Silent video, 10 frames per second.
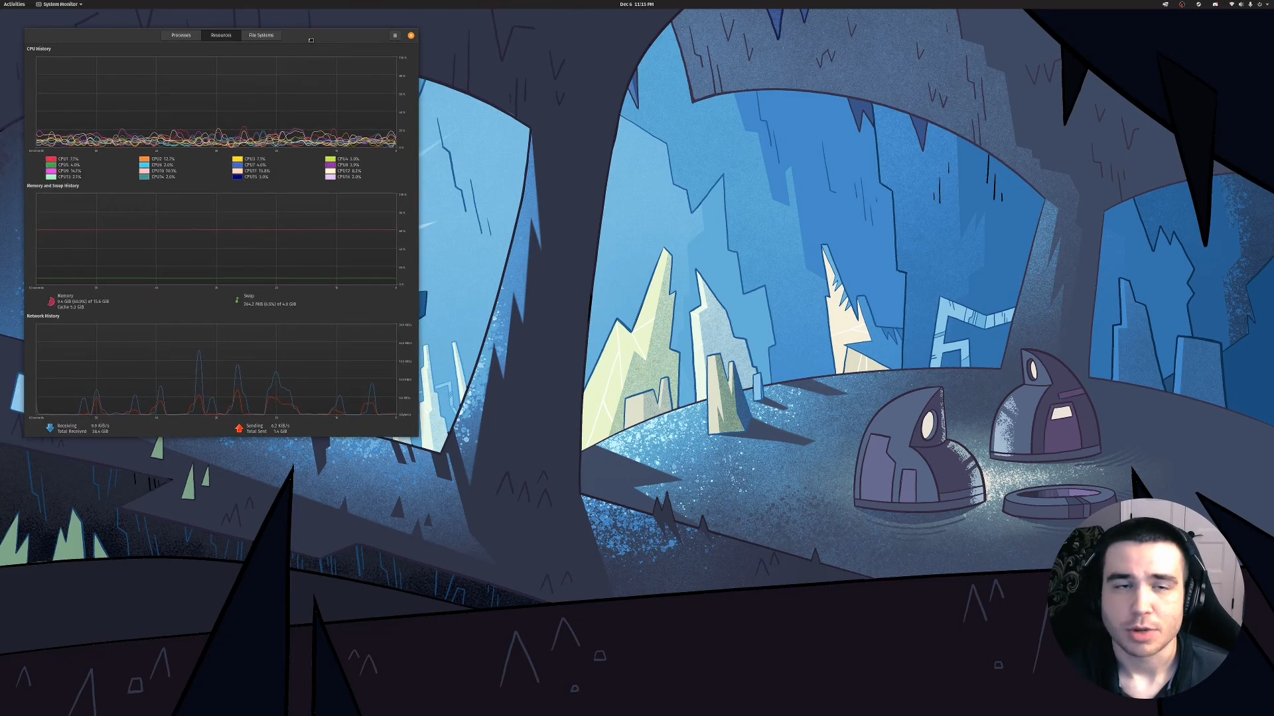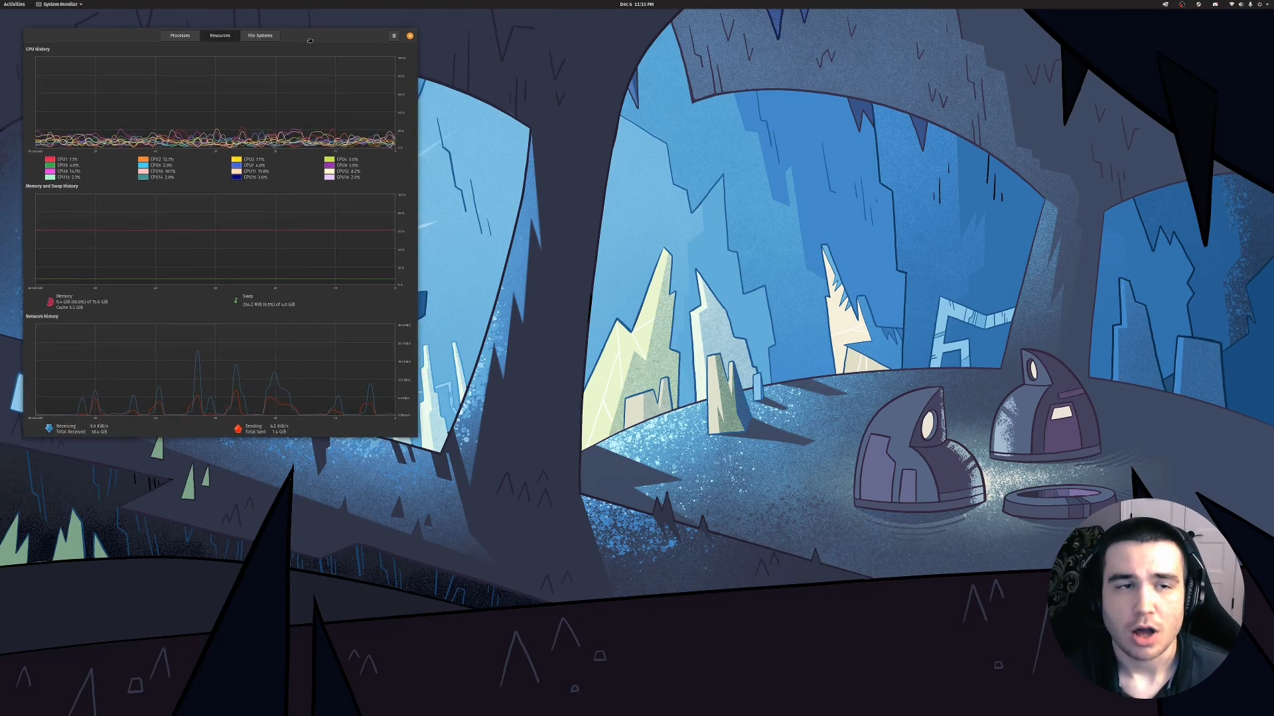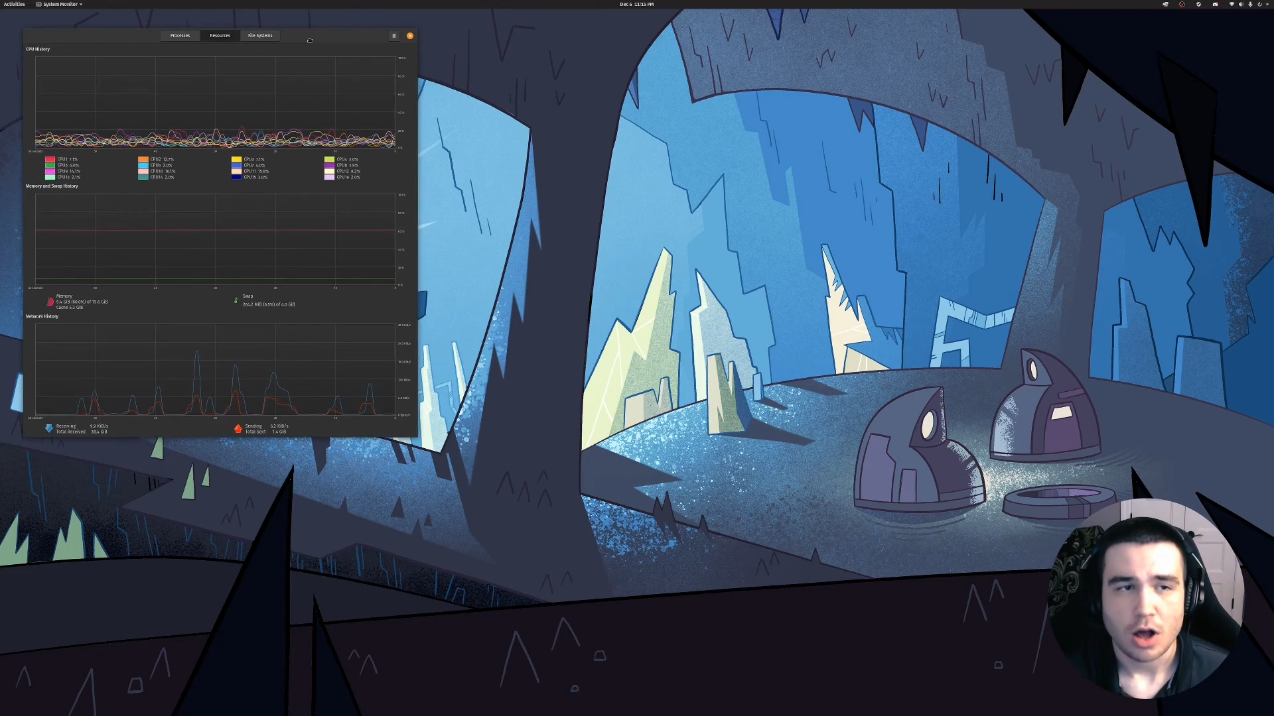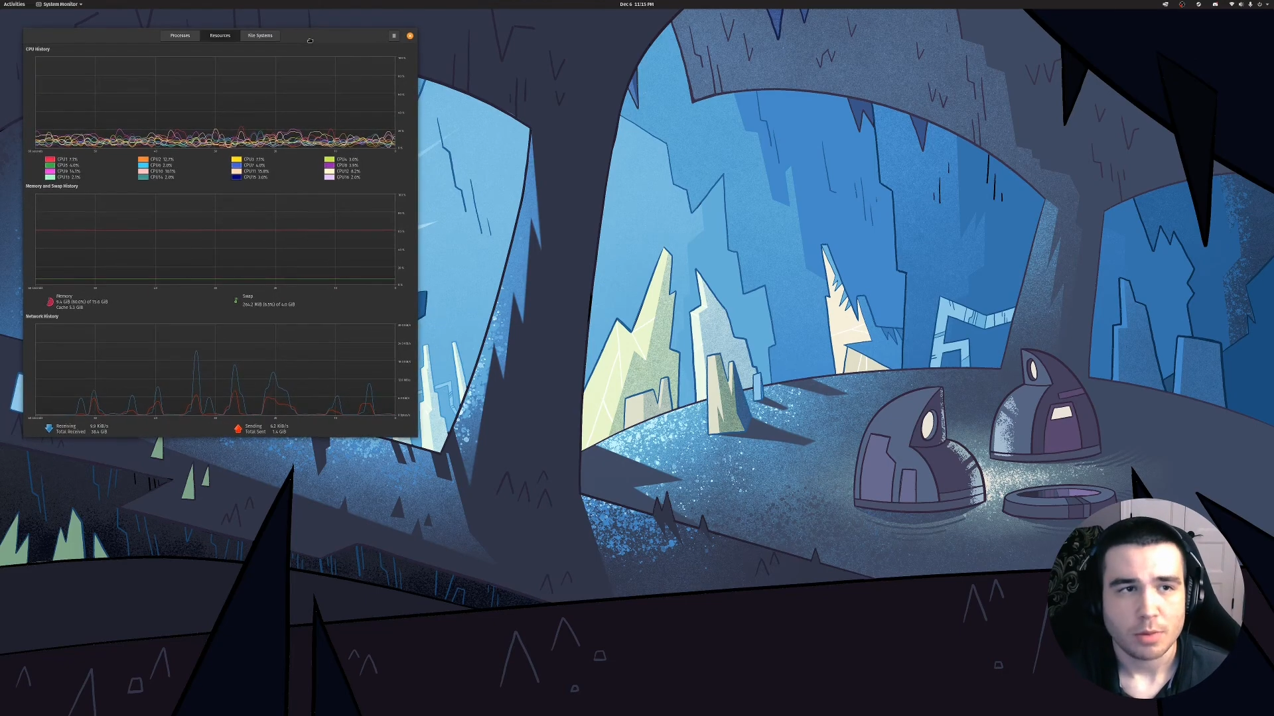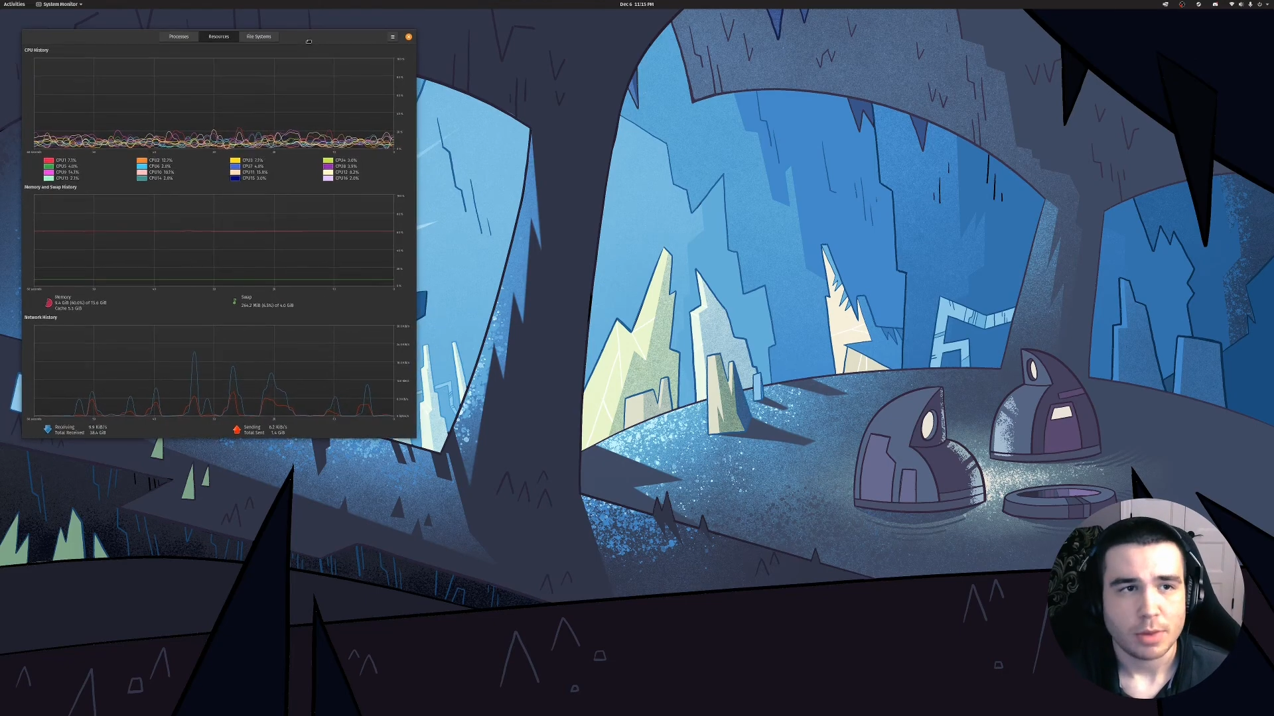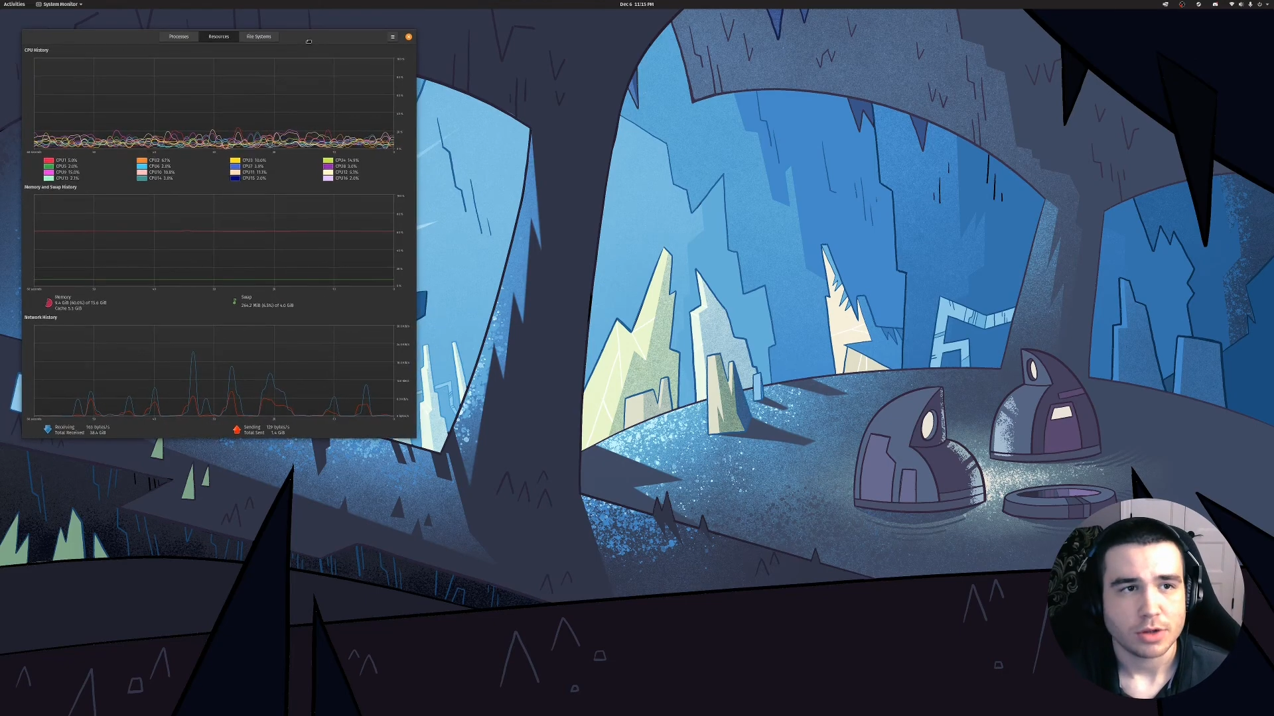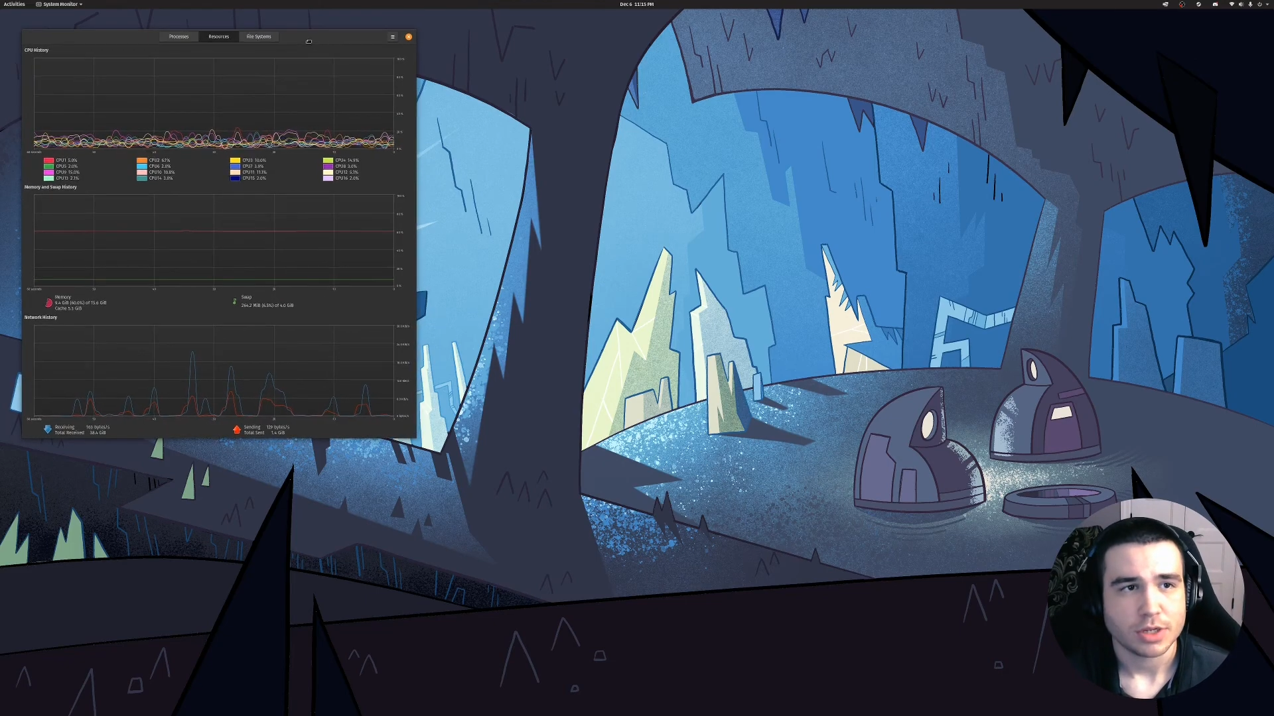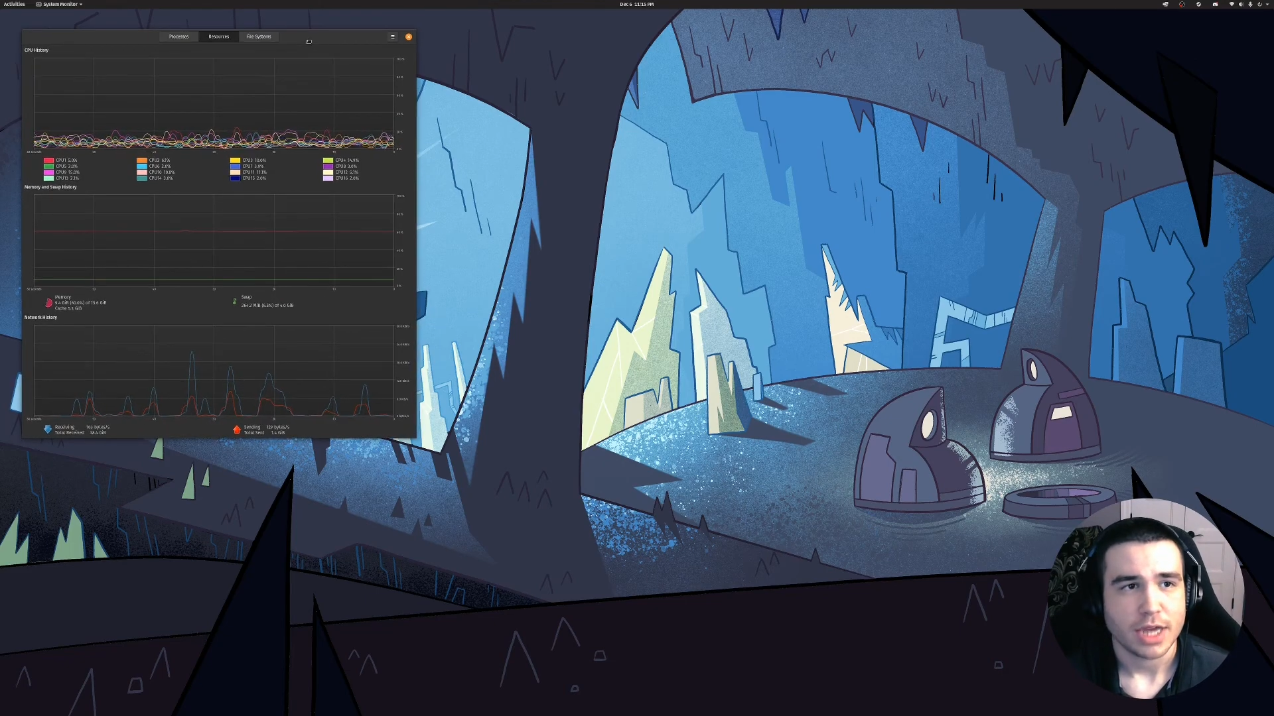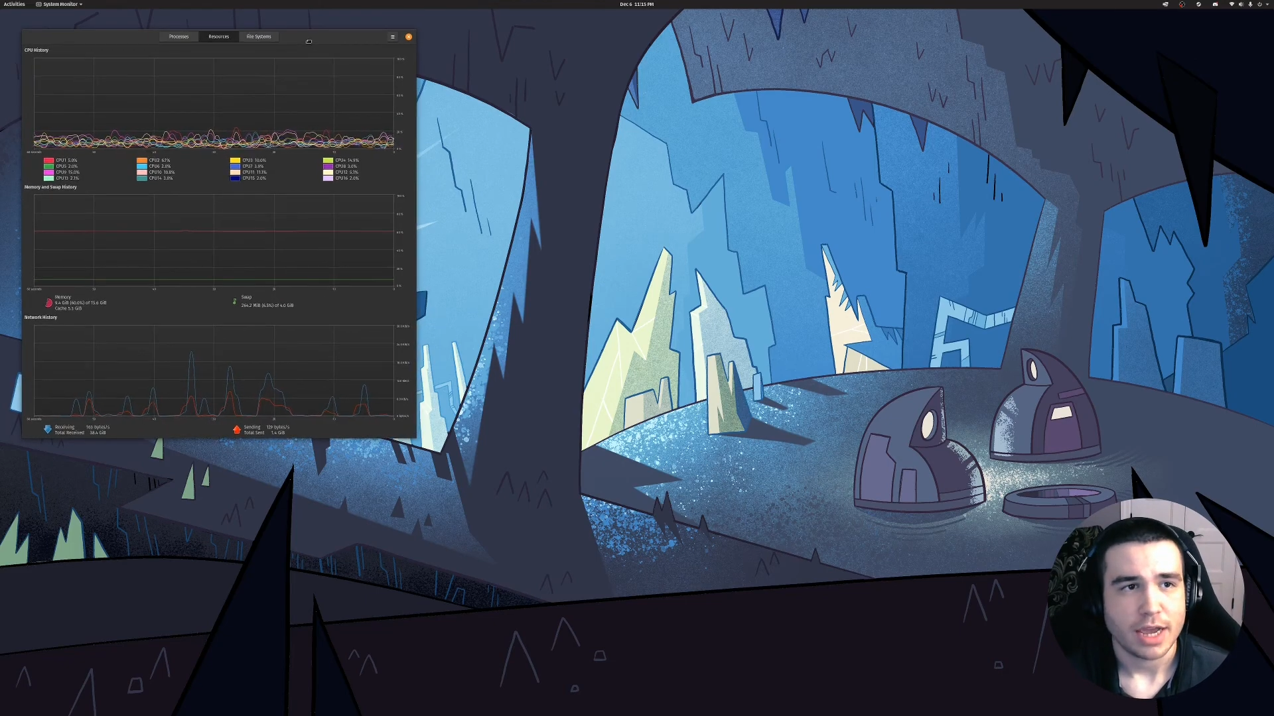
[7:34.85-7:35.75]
but almost